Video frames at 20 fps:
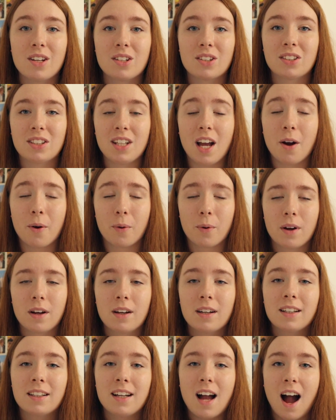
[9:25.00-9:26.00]
So
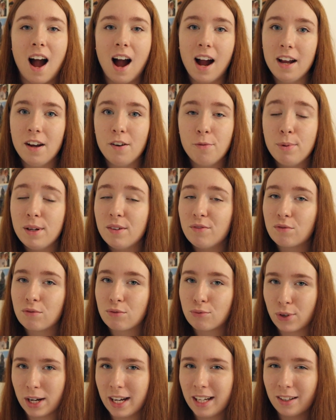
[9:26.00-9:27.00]
I have
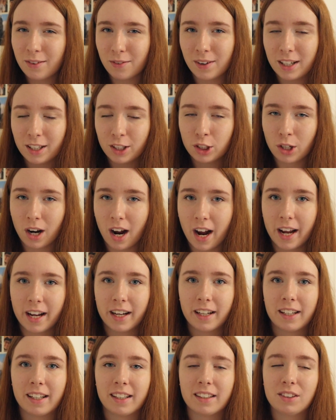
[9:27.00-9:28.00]
been really
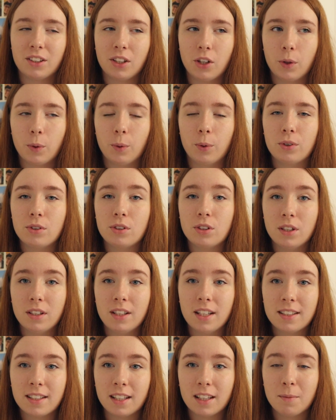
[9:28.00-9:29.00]
trying to do
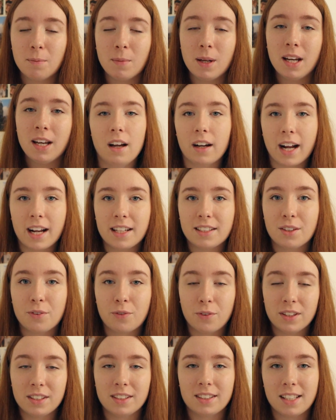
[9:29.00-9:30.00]
this at the minute. Okay, so
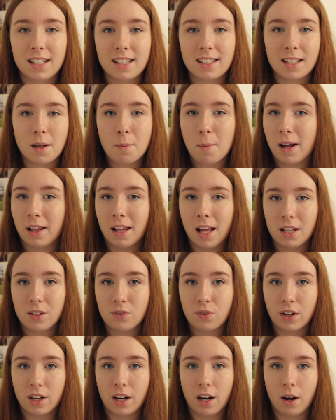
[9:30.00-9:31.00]
for instance, in my
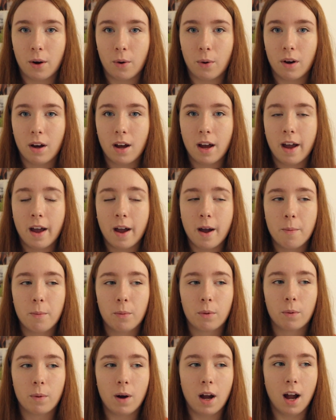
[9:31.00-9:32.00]
last video
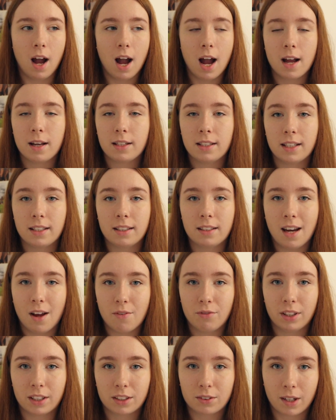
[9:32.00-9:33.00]
where I did
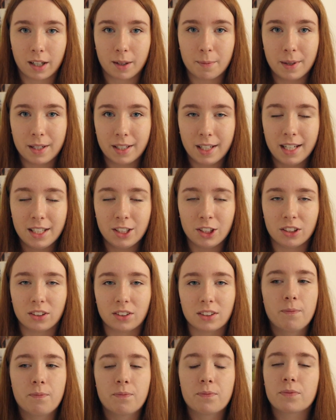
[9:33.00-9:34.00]
Netflix
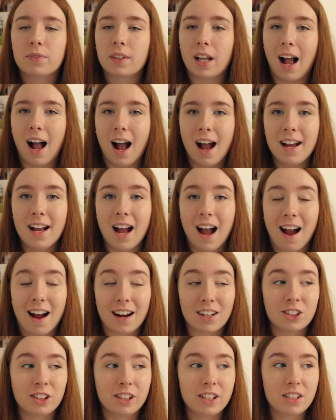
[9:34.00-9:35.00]
recommendations, I
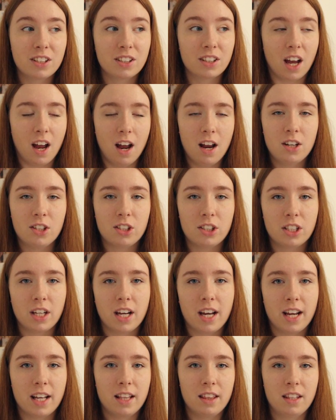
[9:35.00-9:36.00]
actually
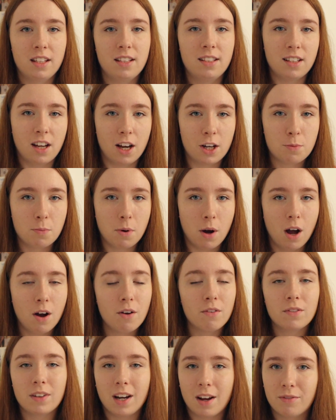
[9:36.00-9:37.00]
searched in the search
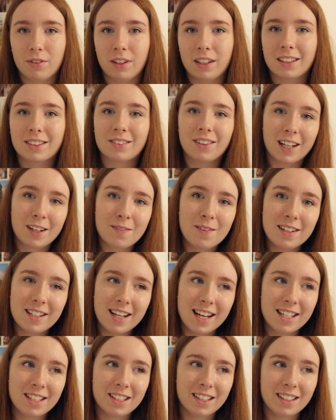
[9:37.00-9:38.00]
bar Netflix
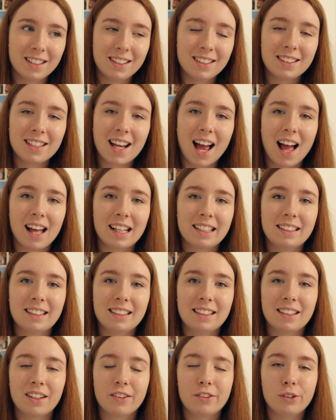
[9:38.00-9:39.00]
recommendations
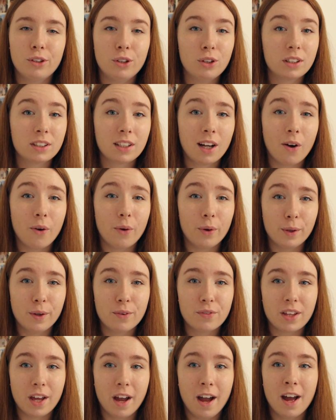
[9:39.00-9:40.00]
and looked at all
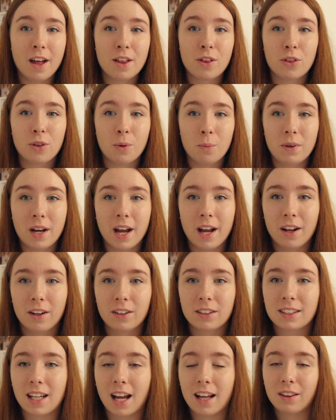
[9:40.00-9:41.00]
of their
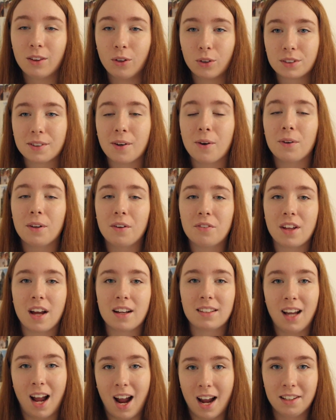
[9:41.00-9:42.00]
thumbnails and looked at all of
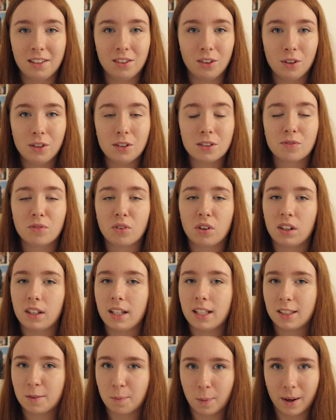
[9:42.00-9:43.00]
their titles for
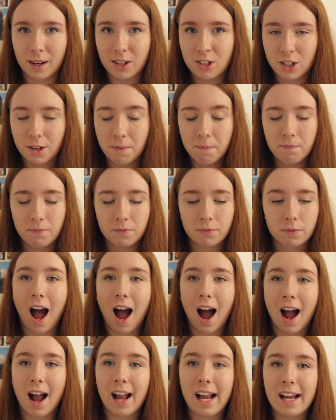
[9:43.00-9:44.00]
inspiration.
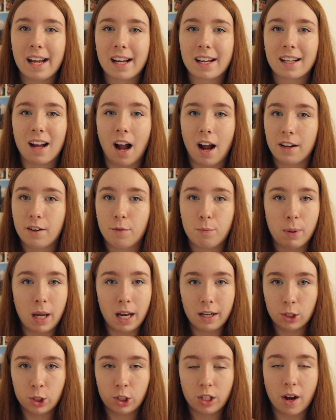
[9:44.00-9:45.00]
I kind of
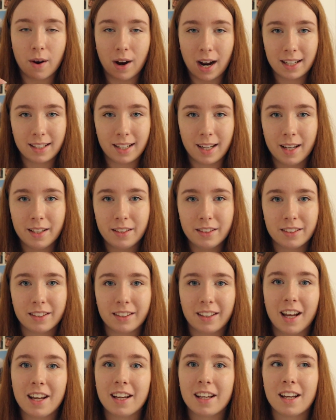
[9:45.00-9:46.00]
pinched their ideas,
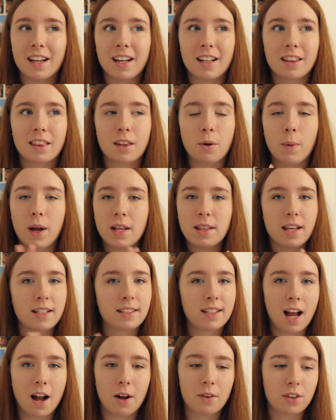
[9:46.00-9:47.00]
so like the way they
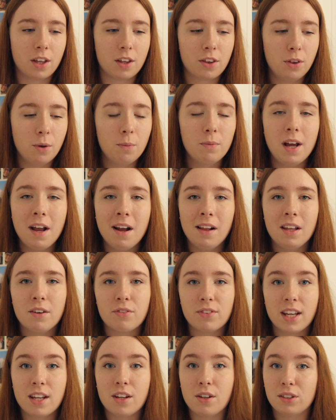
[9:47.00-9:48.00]
set out their thumbnail,
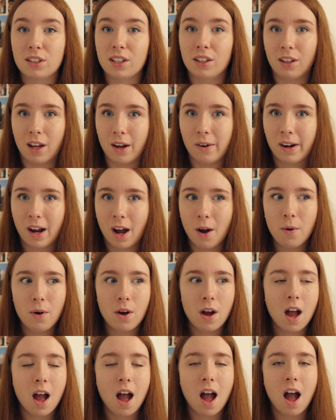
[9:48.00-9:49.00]
if they used a
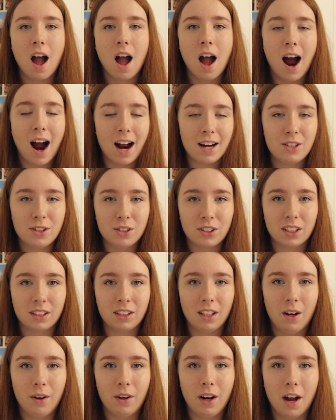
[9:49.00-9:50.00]
logo, I'd used a
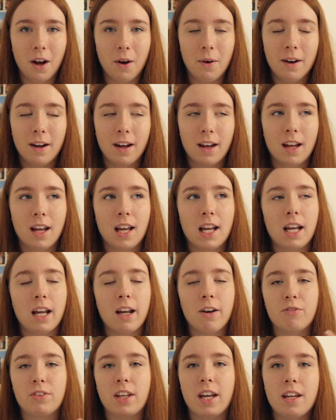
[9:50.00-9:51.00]
logo.
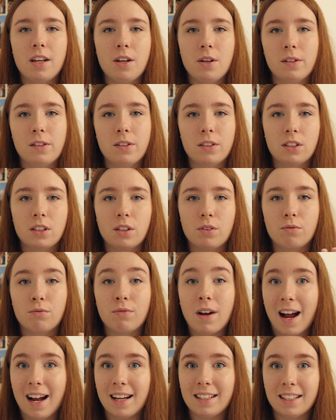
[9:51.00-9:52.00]
if they used
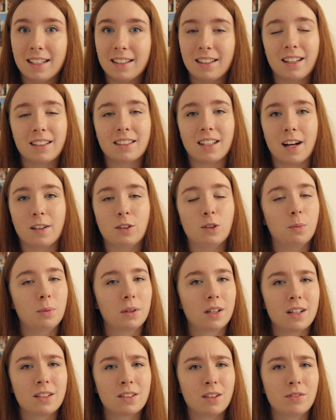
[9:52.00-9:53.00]
red in their title,
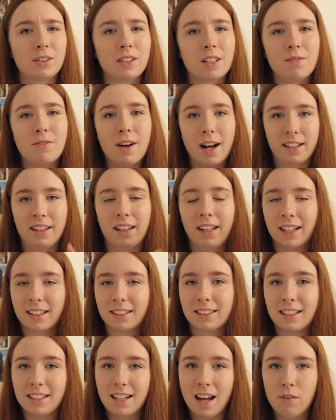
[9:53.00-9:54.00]
because obviously red
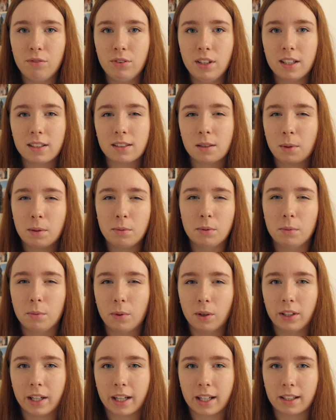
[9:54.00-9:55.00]
links to Netflix, so people are
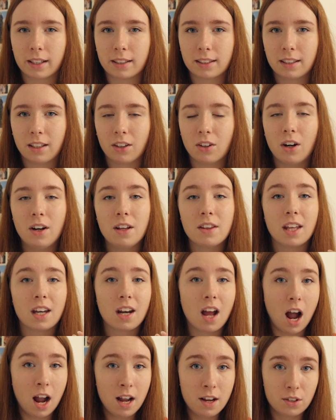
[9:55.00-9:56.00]
more likely to click on it,
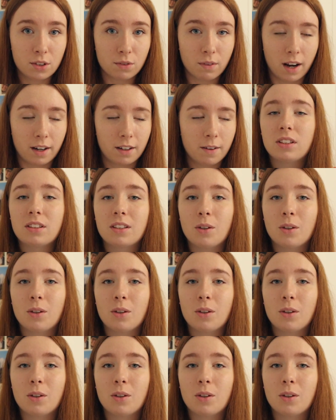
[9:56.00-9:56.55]
then I use red.